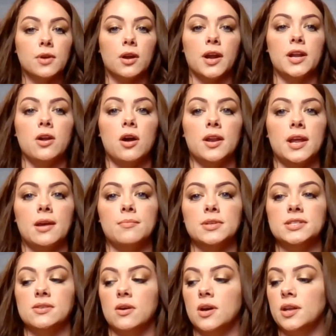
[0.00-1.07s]
All right, on
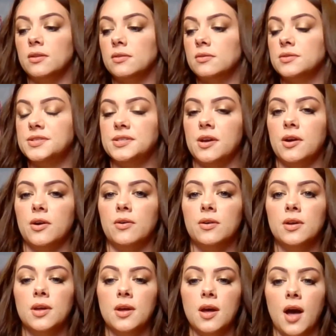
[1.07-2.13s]
Amazon.
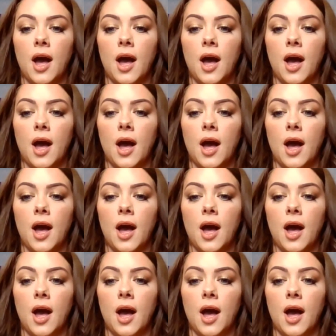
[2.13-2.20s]
So